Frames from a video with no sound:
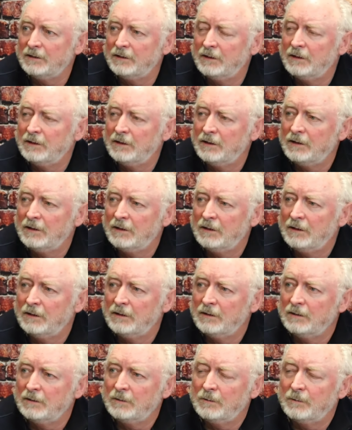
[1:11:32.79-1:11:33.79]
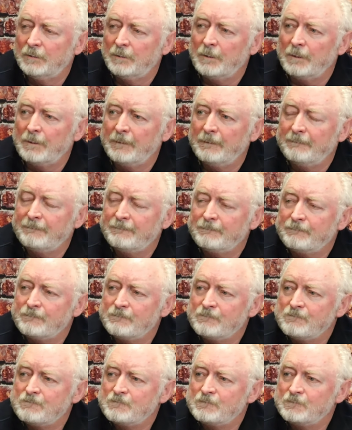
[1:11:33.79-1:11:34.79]
Oh, so there's now
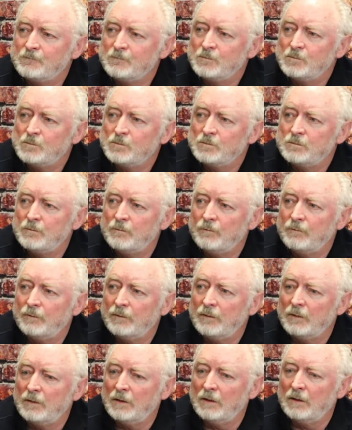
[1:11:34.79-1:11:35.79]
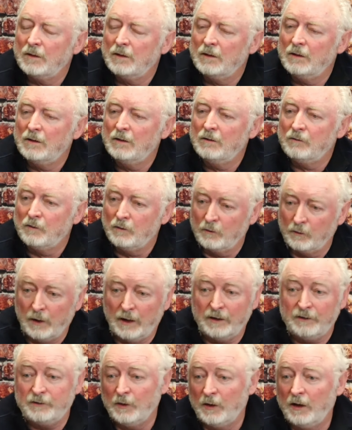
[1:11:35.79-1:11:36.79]
more spots than applicants.
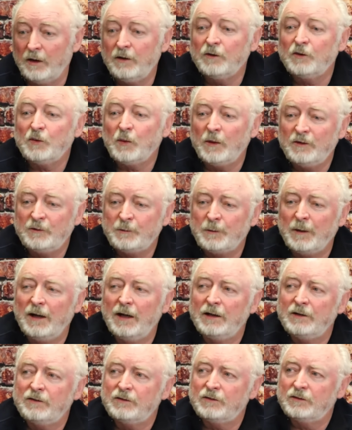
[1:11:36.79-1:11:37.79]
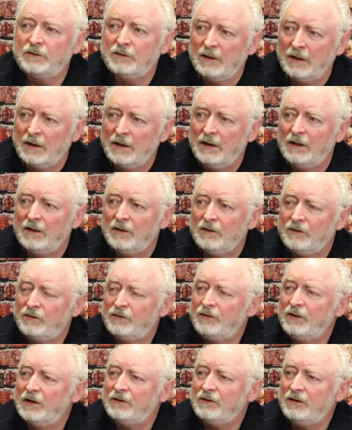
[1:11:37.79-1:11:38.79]
Right. So 120 spots,
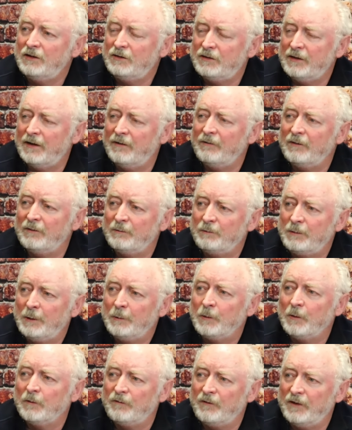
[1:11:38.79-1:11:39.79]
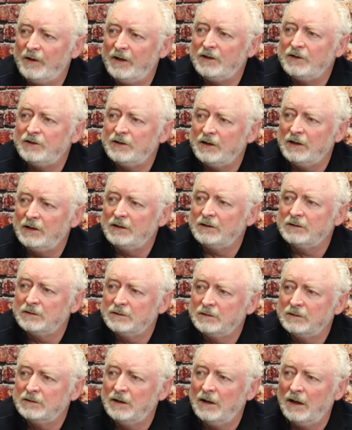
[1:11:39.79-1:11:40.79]
oh. 67 people finishing.
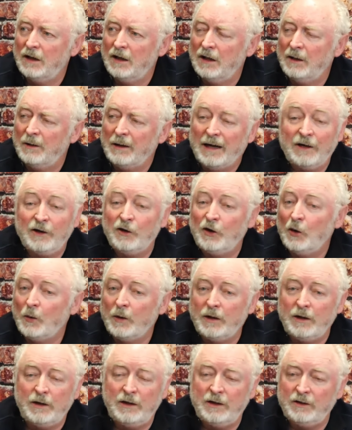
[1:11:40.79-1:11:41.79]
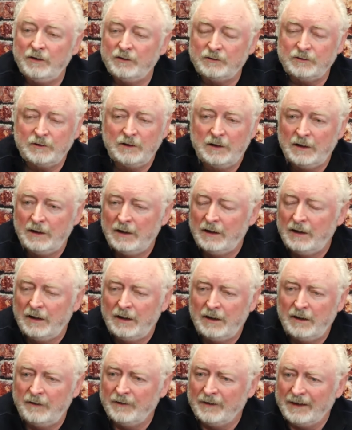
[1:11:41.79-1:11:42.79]
Uh, I don't know what it is
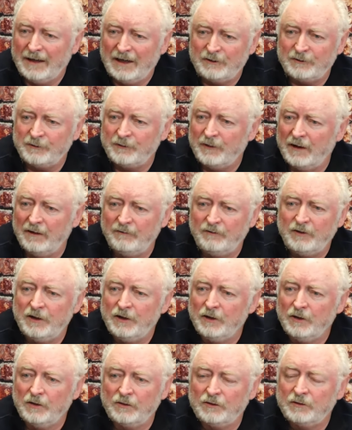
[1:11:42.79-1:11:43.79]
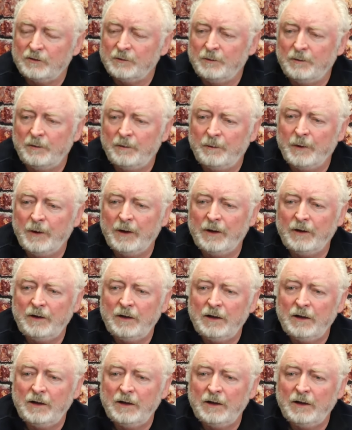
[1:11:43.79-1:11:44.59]
in the last five years, but